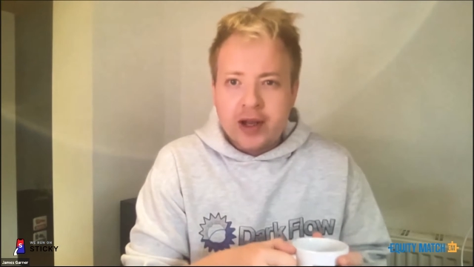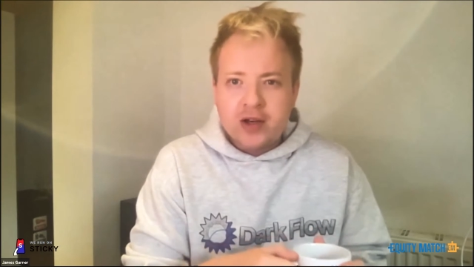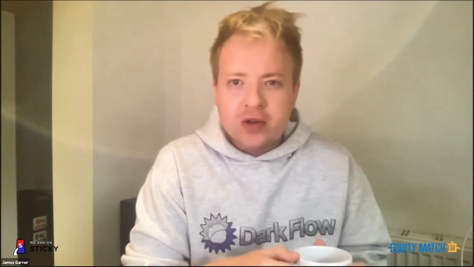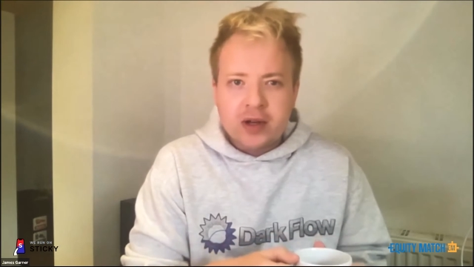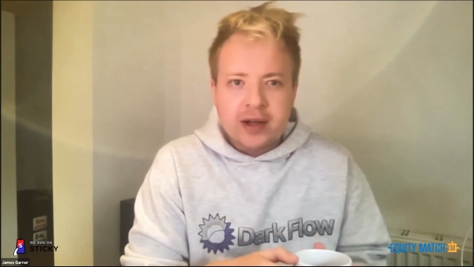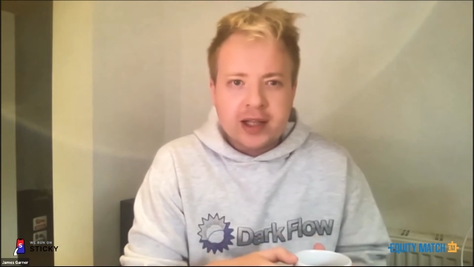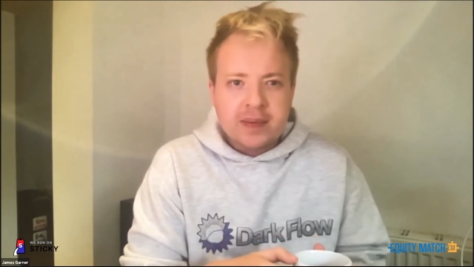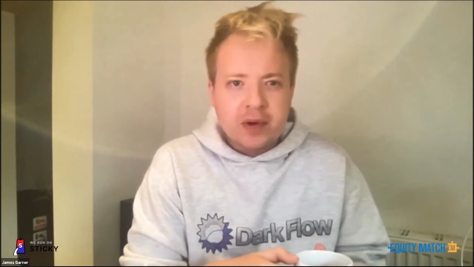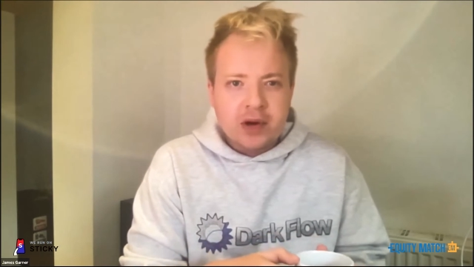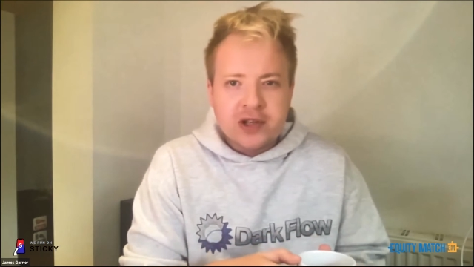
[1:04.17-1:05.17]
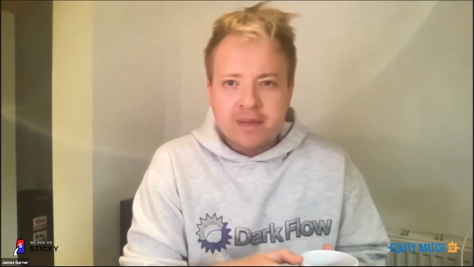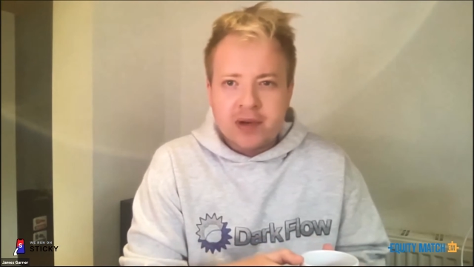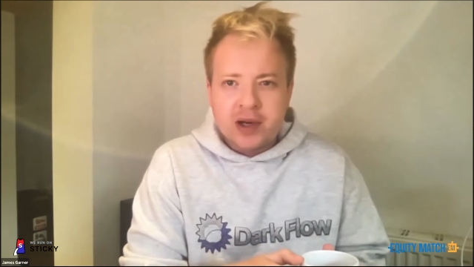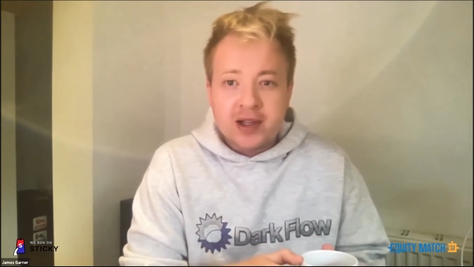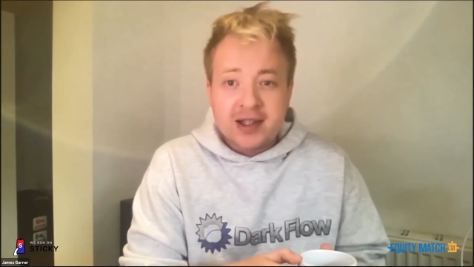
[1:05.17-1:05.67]
enjoying the experience of
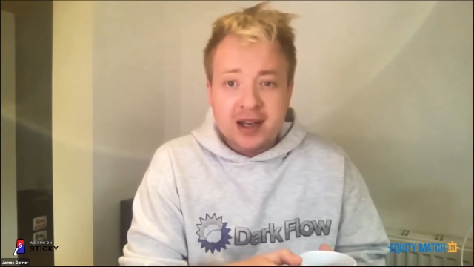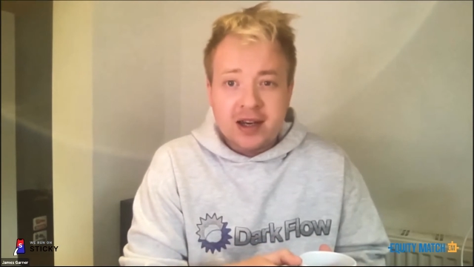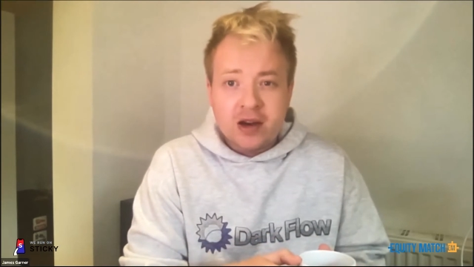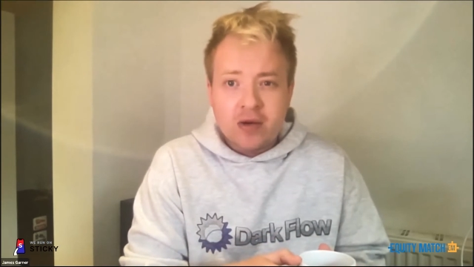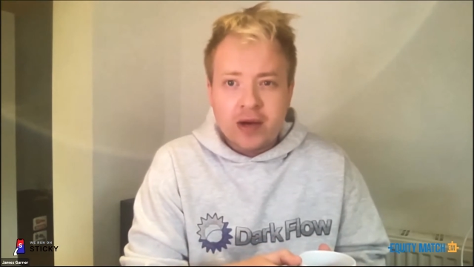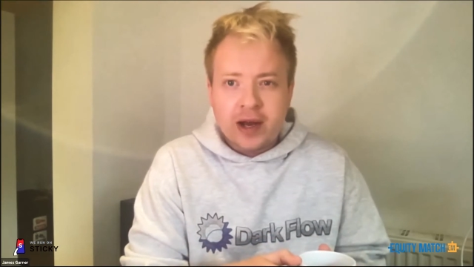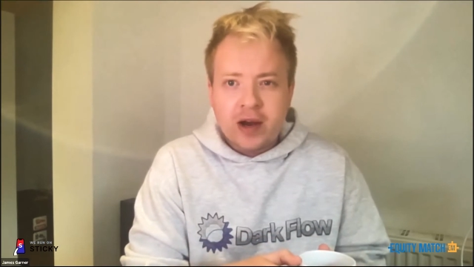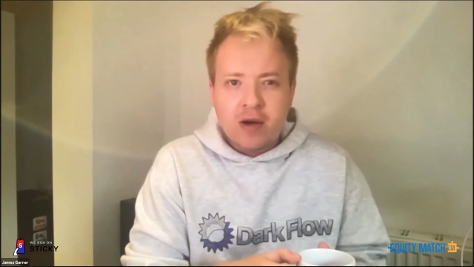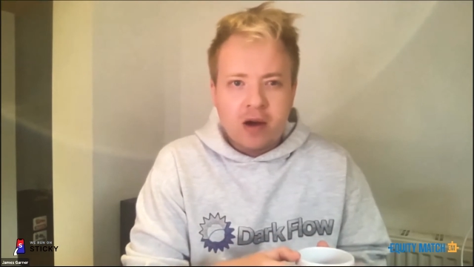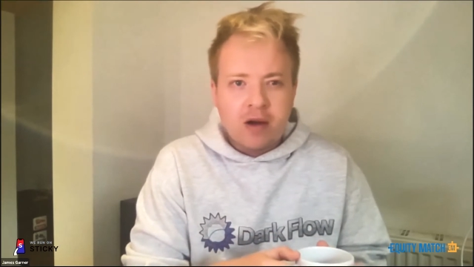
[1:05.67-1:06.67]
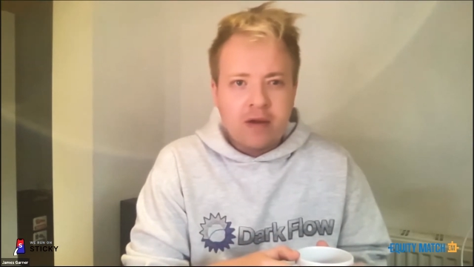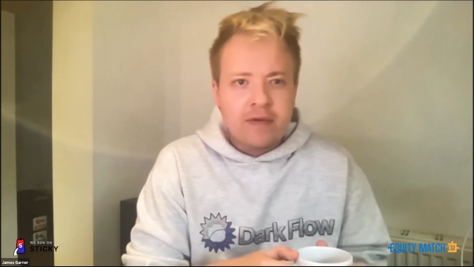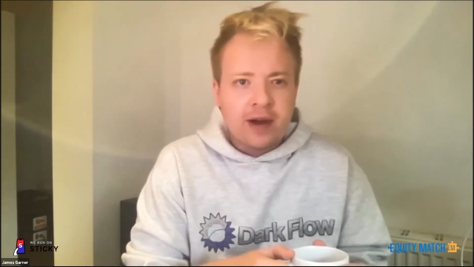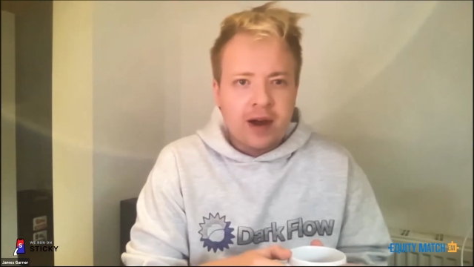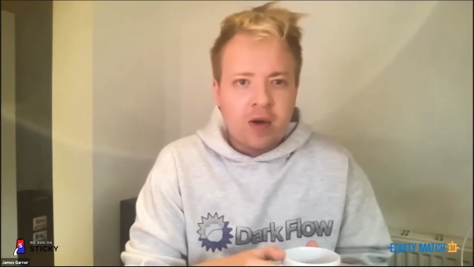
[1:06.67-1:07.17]
being a CEO now of
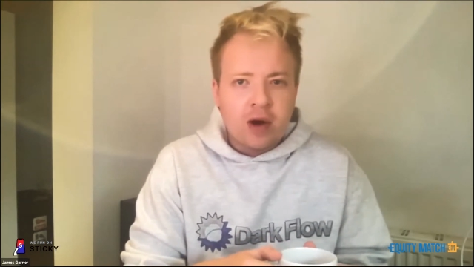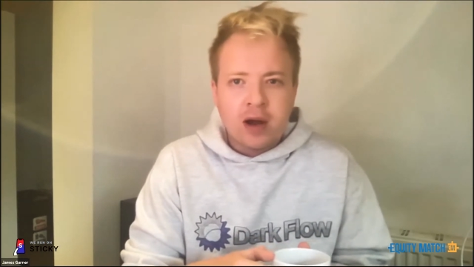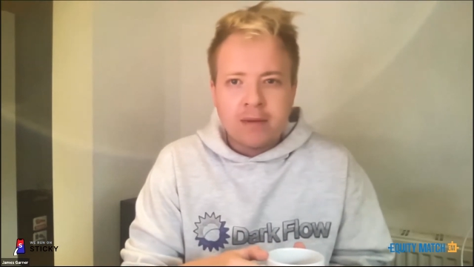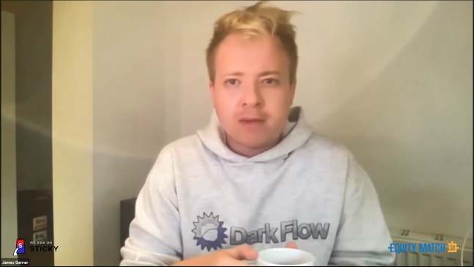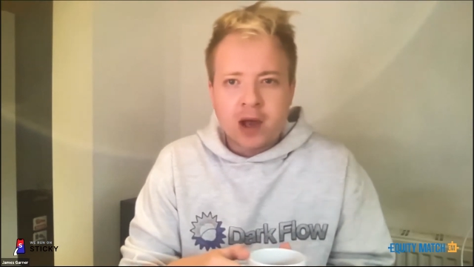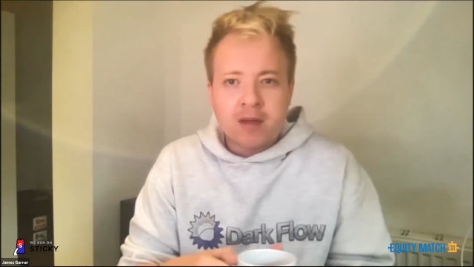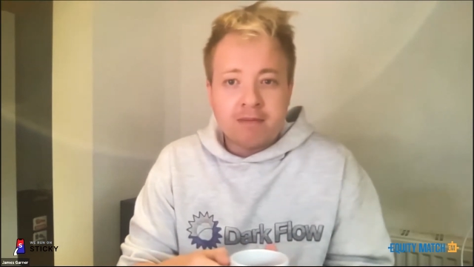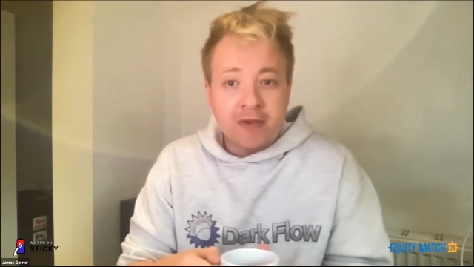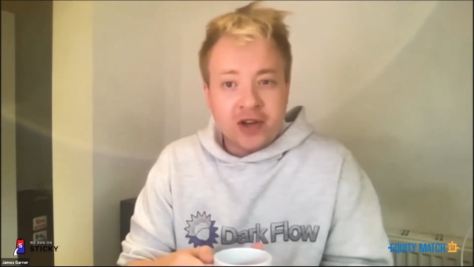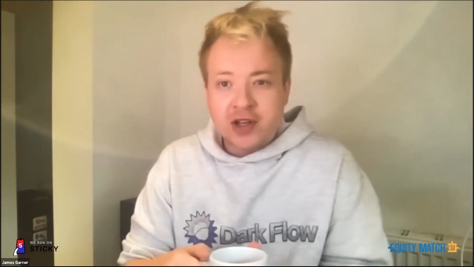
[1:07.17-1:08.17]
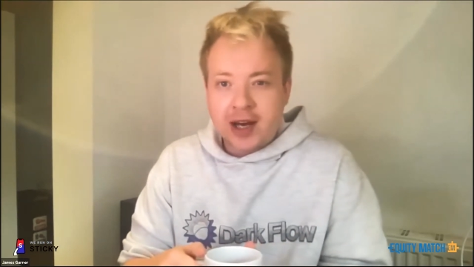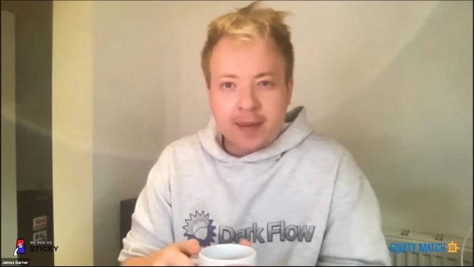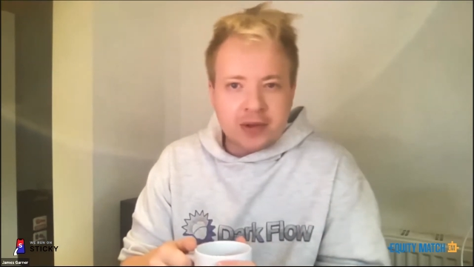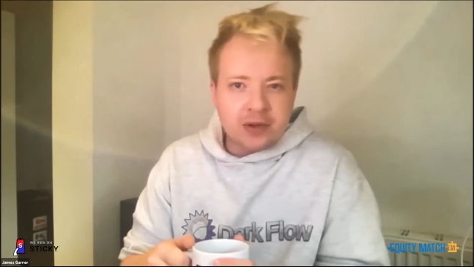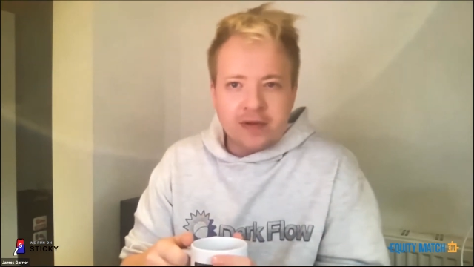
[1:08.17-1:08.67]
our venture
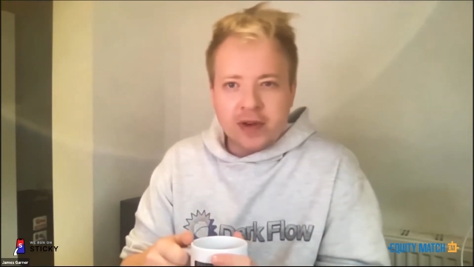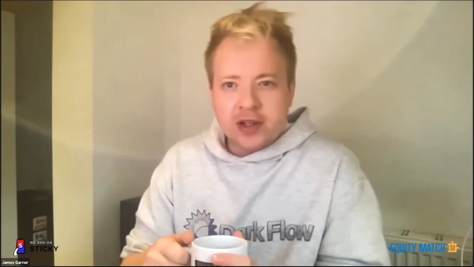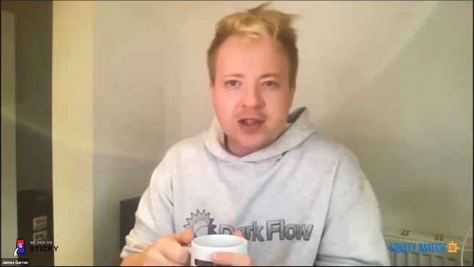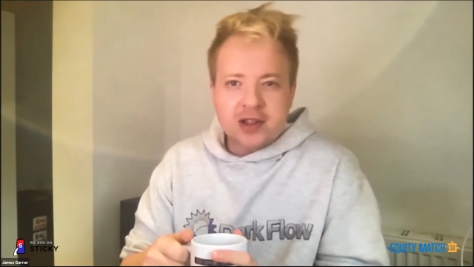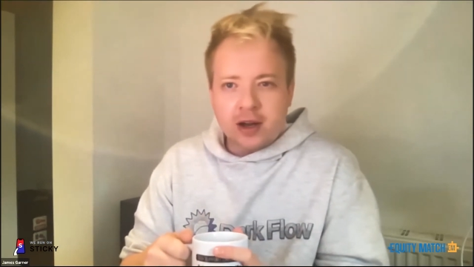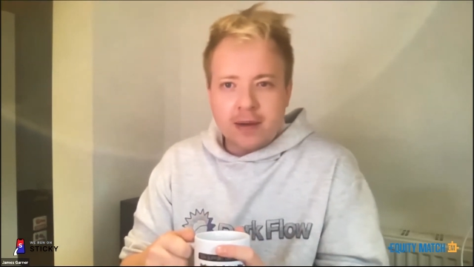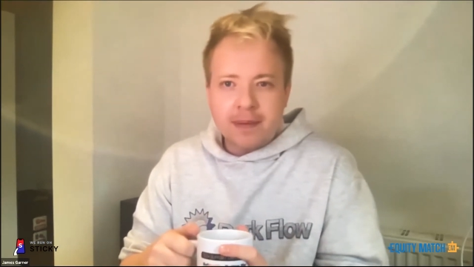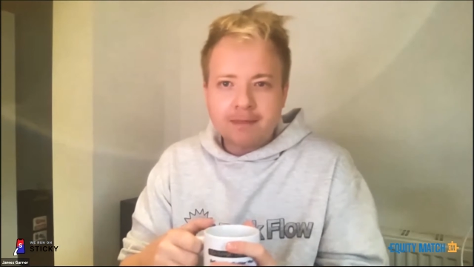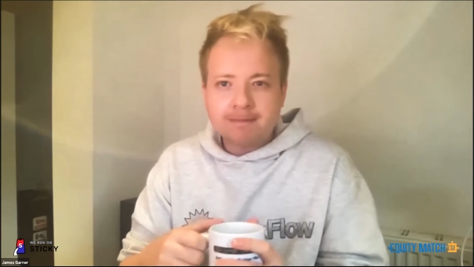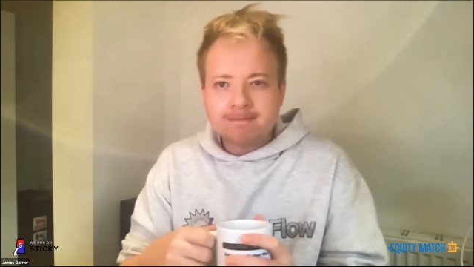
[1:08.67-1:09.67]
capital funded startup.